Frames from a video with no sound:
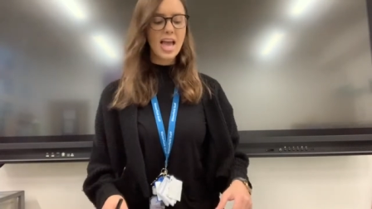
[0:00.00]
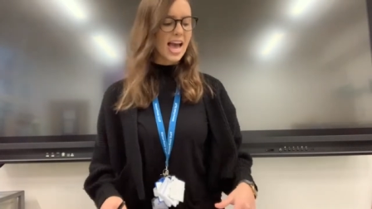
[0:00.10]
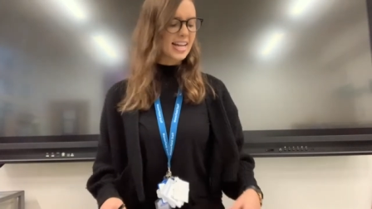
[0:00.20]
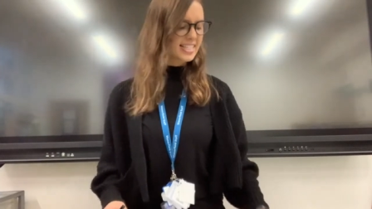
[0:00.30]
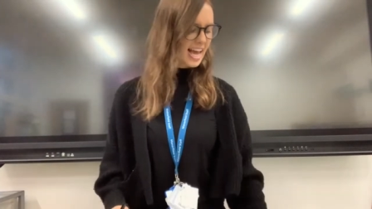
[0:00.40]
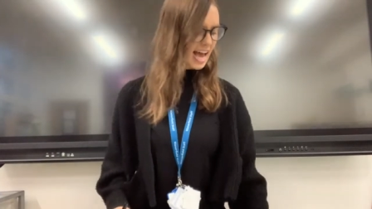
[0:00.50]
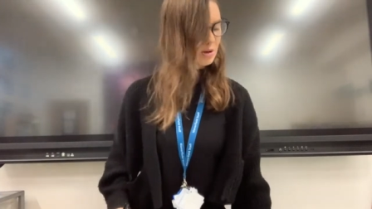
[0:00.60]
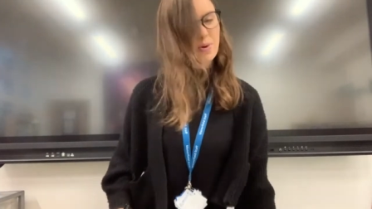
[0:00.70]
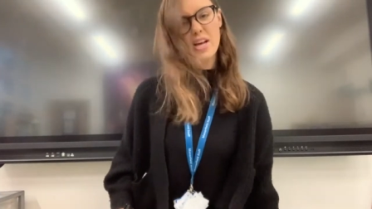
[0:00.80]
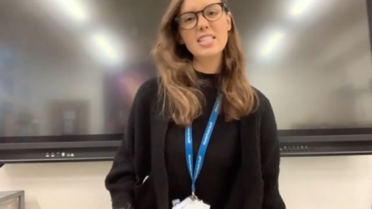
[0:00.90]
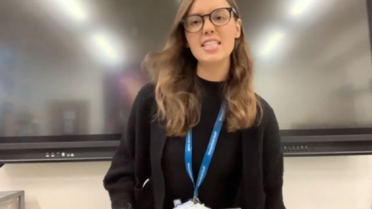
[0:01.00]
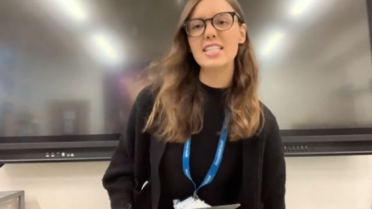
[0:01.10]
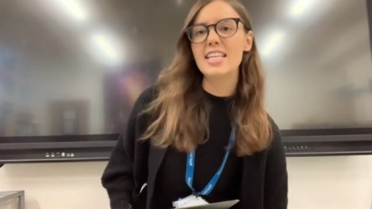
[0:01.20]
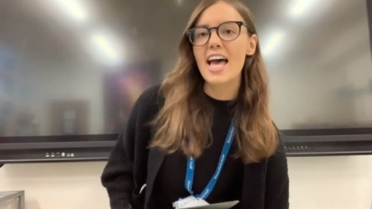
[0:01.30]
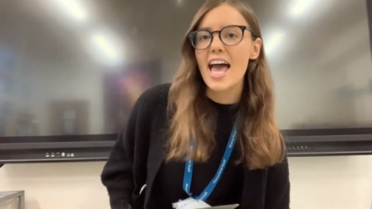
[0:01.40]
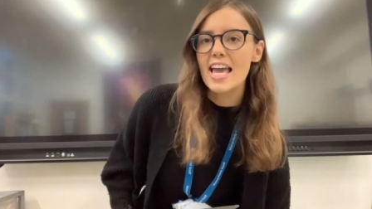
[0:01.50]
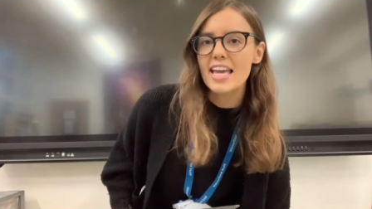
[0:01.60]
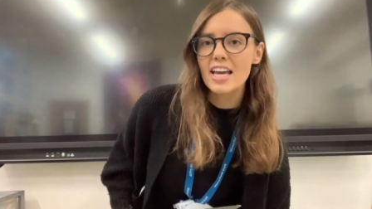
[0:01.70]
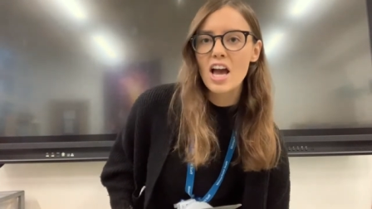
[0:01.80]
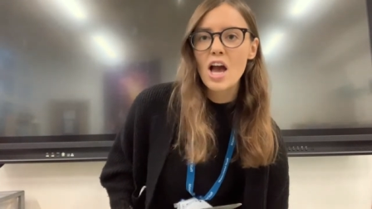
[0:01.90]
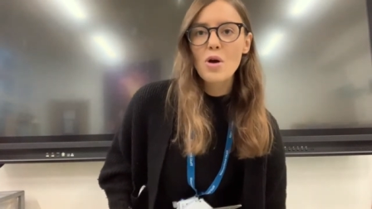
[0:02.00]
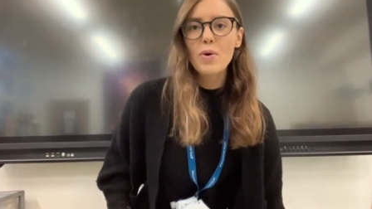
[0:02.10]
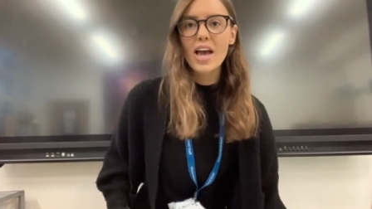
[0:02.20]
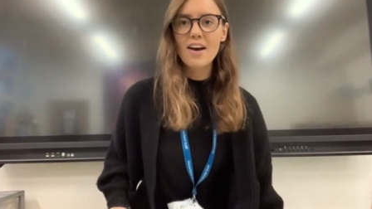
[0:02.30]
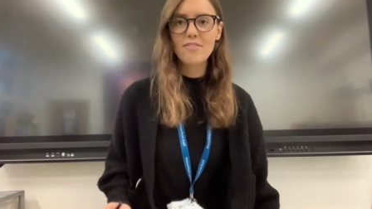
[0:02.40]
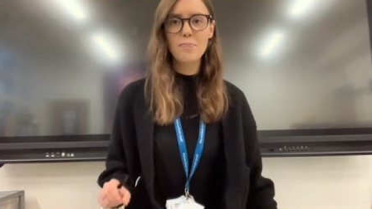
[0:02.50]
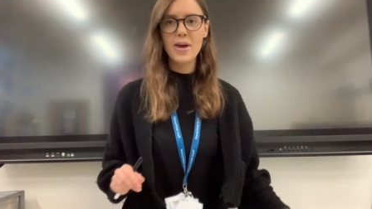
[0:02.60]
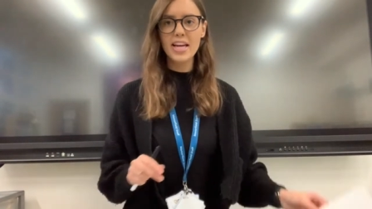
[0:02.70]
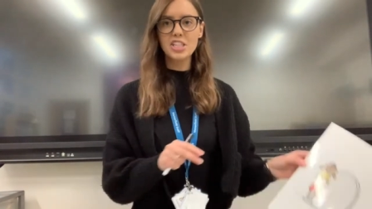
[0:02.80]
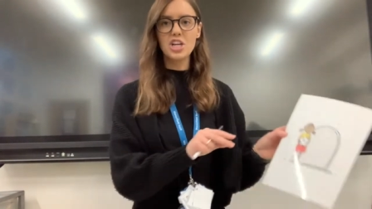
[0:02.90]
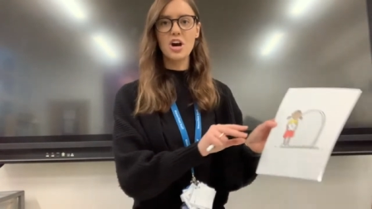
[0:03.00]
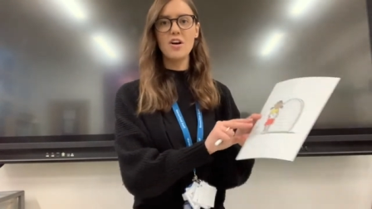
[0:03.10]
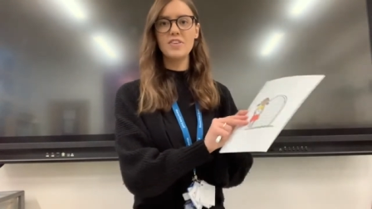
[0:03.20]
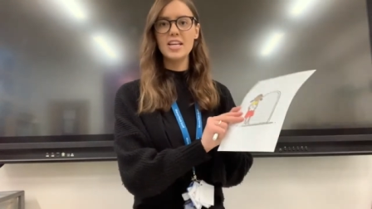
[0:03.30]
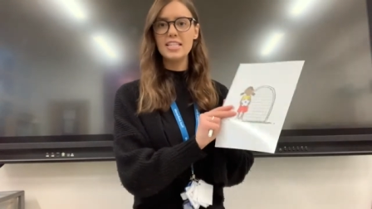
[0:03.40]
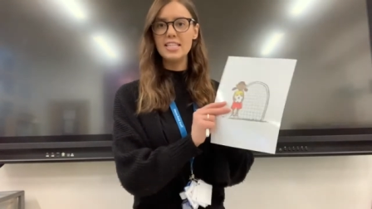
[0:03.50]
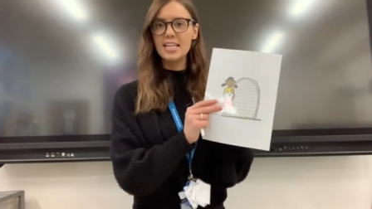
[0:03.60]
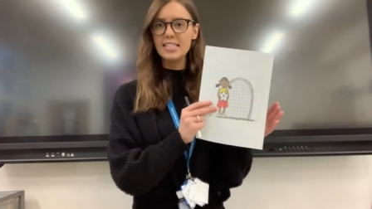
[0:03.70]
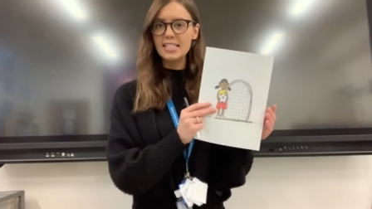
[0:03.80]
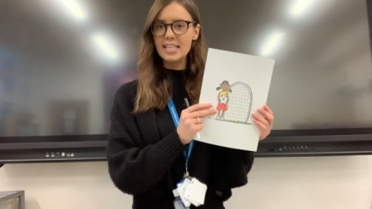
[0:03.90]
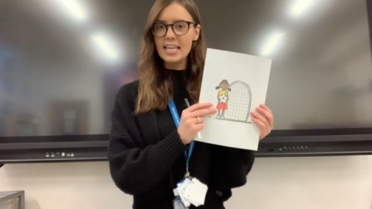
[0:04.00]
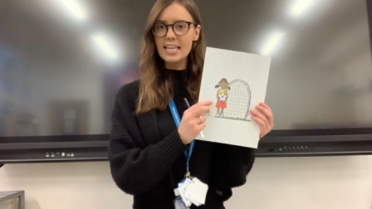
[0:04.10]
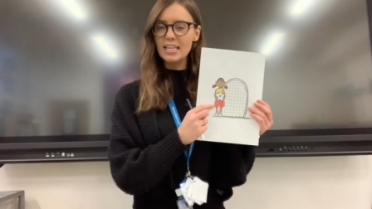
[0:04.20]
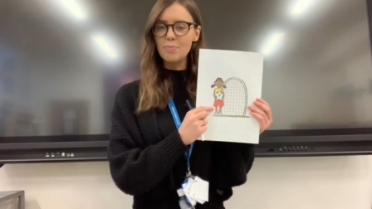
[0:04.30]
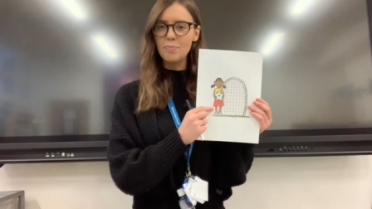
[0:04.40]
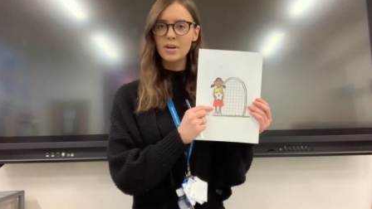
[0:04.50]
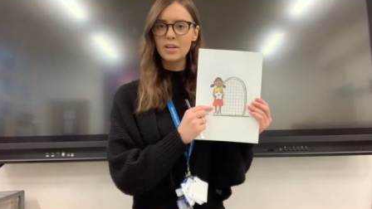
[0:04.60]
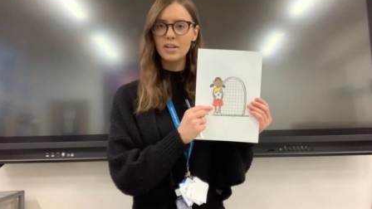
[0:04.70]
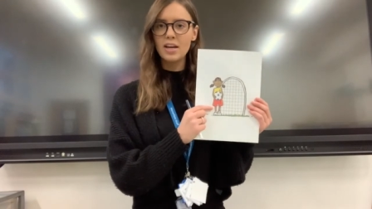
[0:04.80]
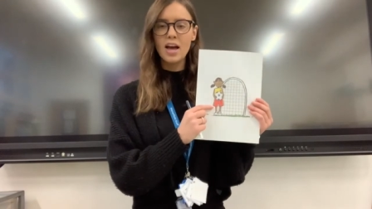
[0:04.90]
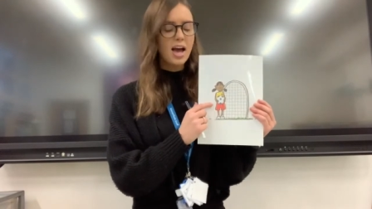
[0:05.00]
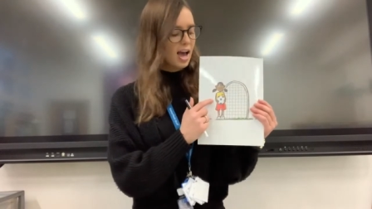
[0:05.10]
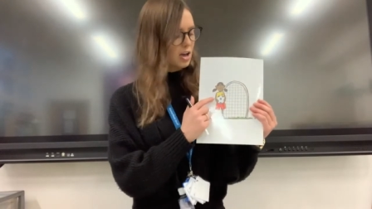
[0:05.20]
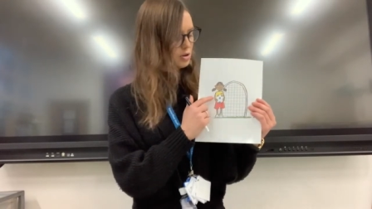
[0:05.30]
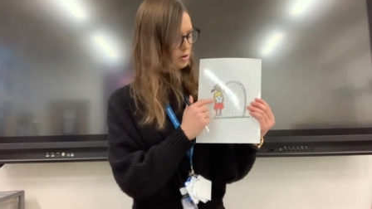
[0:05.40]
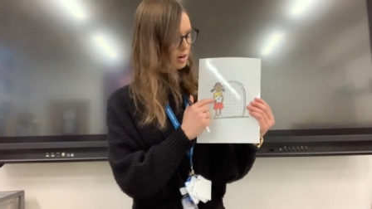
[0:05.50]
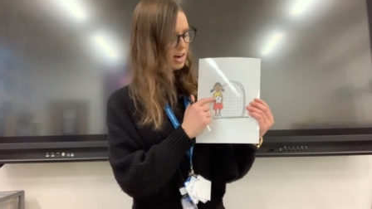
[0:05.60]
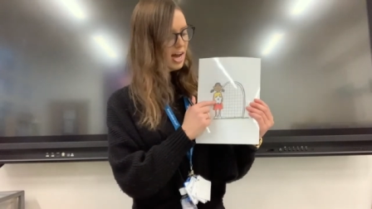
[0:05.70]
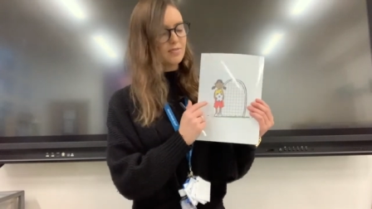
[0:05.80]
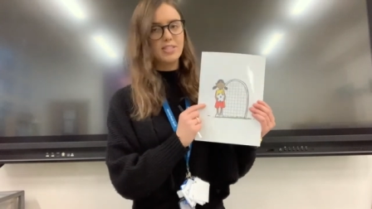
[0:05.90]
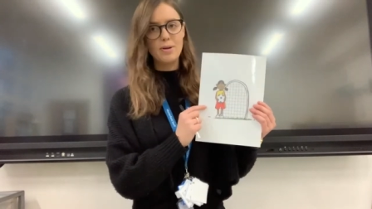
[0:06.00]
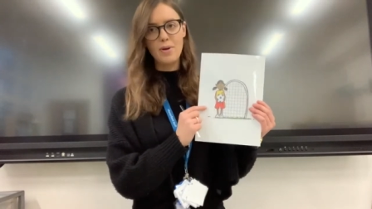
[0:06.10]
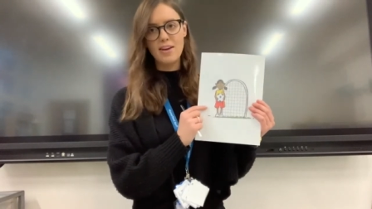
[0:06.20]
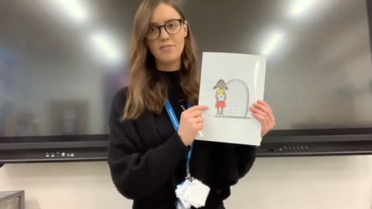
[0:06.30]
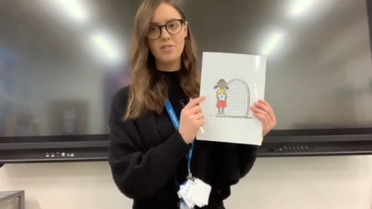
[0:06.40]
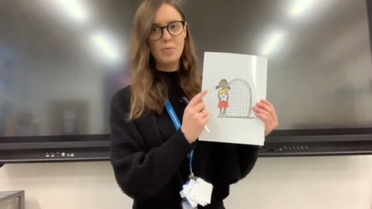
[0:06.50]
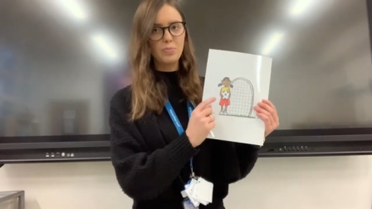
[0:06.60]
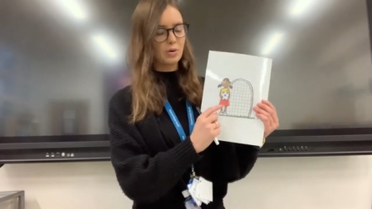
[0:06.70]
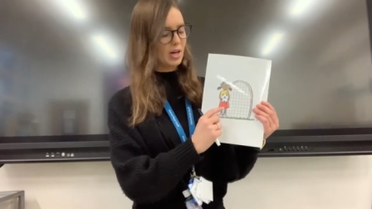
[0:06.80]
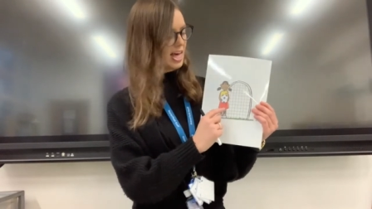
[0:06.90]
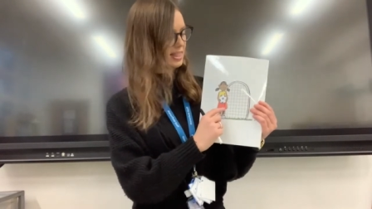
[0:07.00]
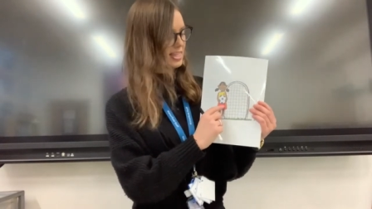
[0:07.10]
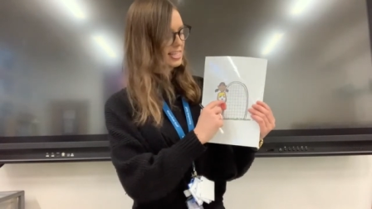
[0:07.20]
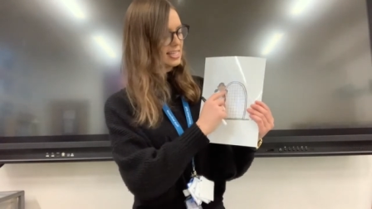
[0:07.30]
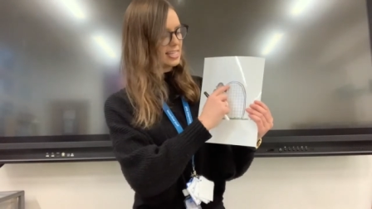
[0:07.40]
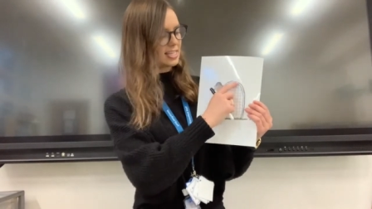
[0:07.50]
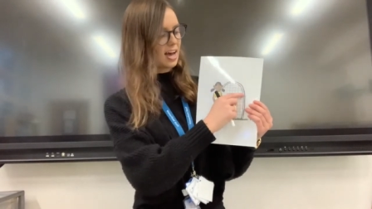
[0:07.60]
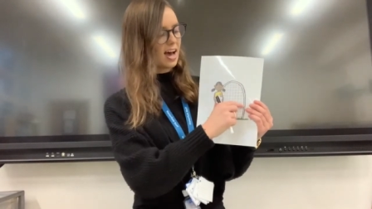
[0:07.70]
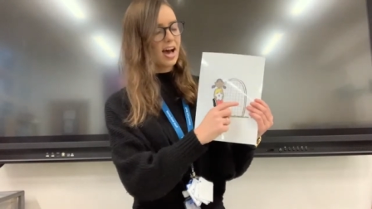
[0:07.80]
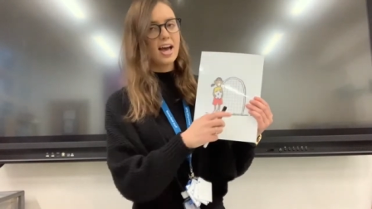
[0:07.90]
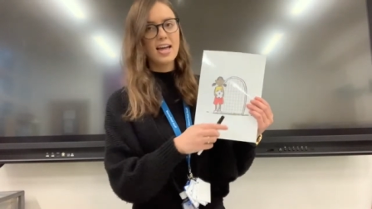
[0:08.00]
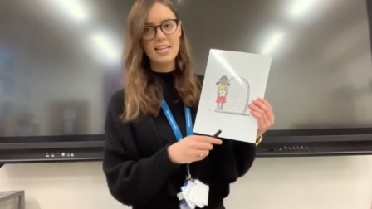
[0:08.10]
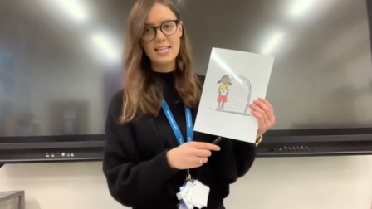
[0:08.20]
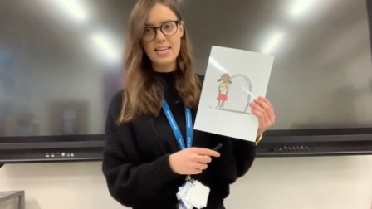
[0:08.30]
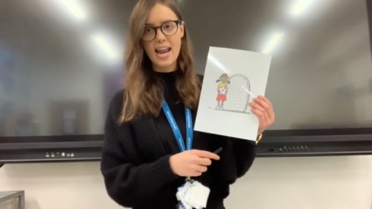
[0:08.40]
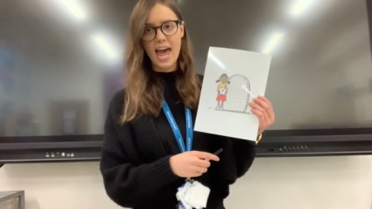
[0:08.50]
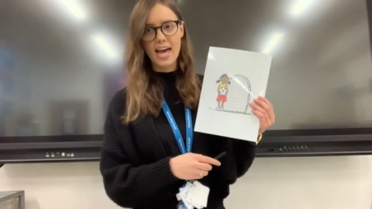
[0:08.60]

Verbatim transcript: And to help us today, we have a picture of Nazim, who loves to play football, and this is her net.